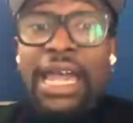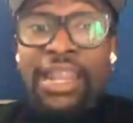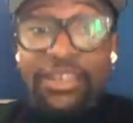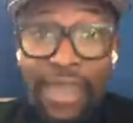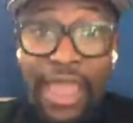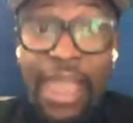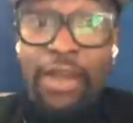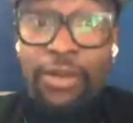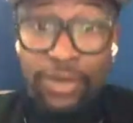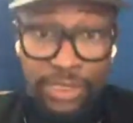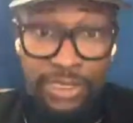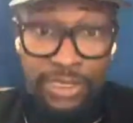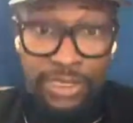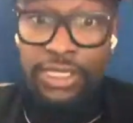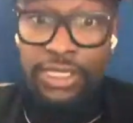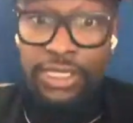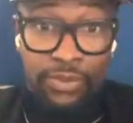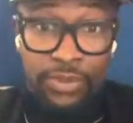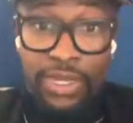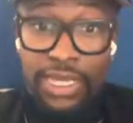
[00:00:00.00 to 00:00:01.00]
of hours
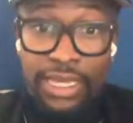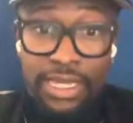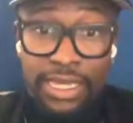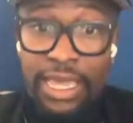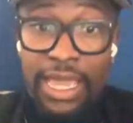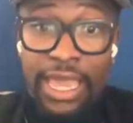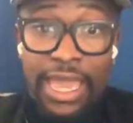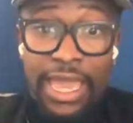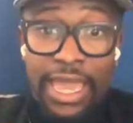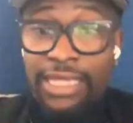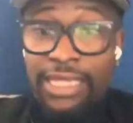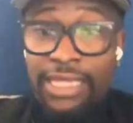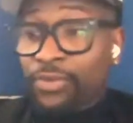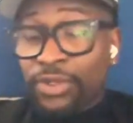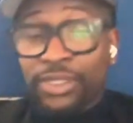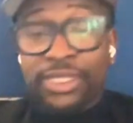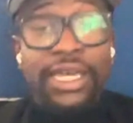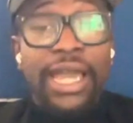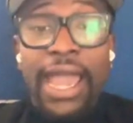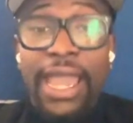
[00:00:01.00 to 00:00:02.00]
this week and we're
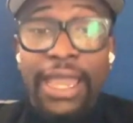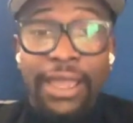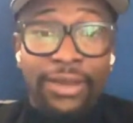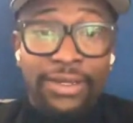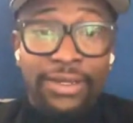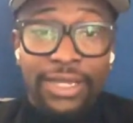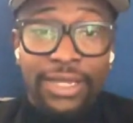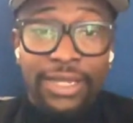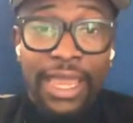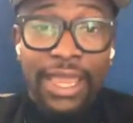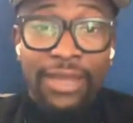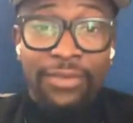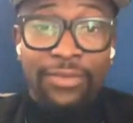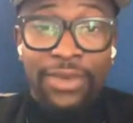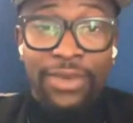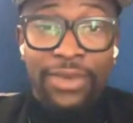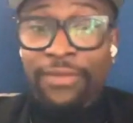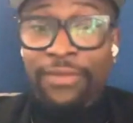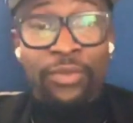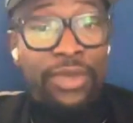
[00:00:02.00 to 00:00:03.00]
tired and
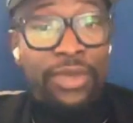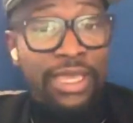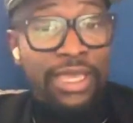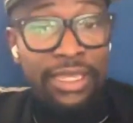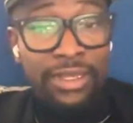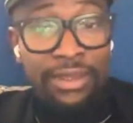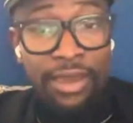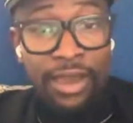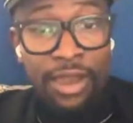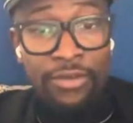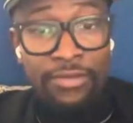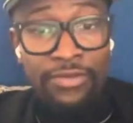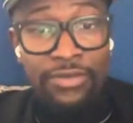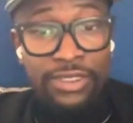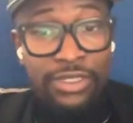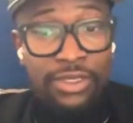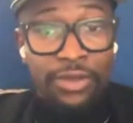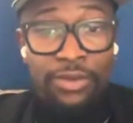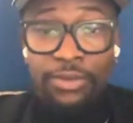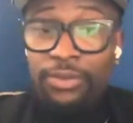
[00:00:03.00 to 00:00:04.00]
we have the weekend off.
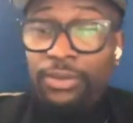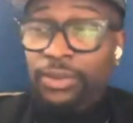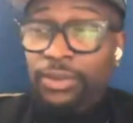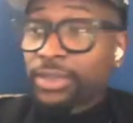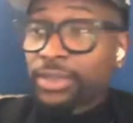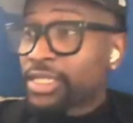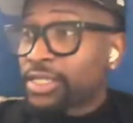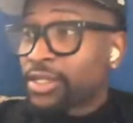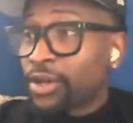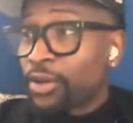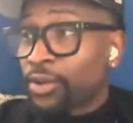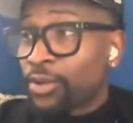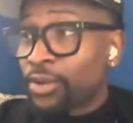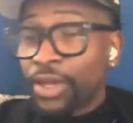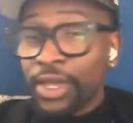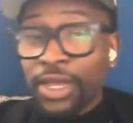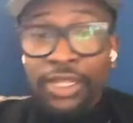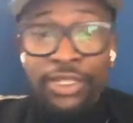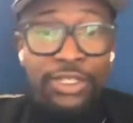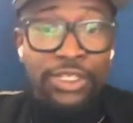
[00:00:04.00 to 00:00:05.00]
So let's go
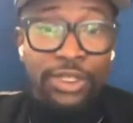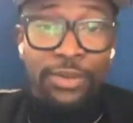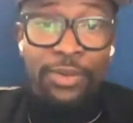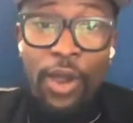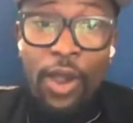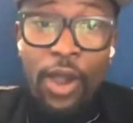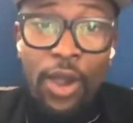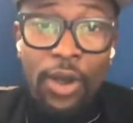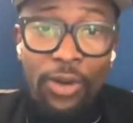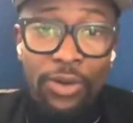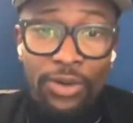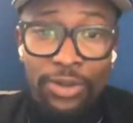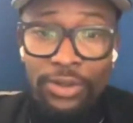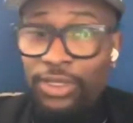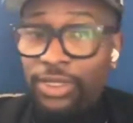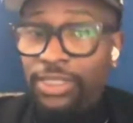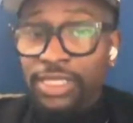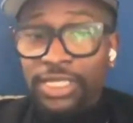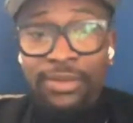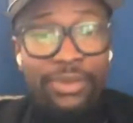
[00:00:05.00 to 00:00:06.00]
the mall
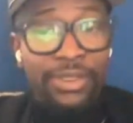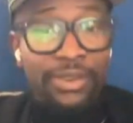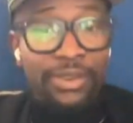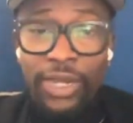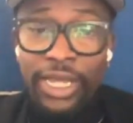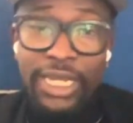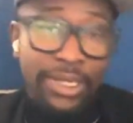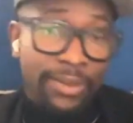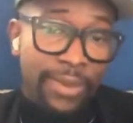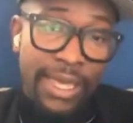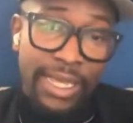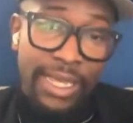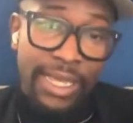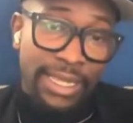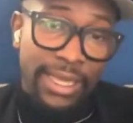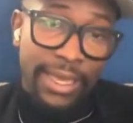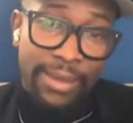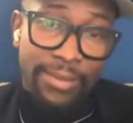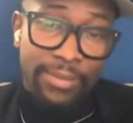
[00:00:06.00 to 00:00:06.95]
or something random like that.